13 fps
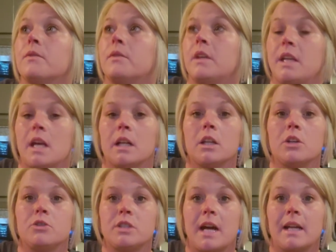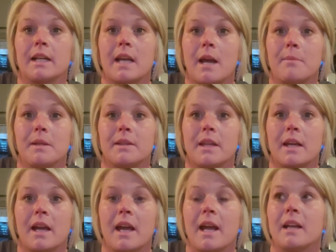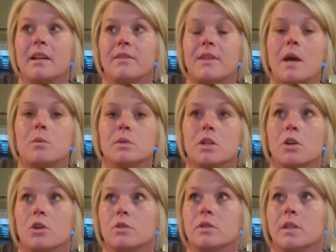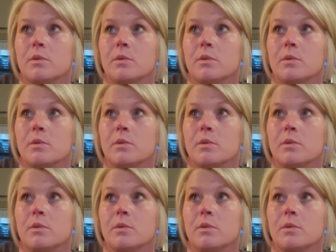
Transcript: the yellow china cabinet thing I had, that was hers.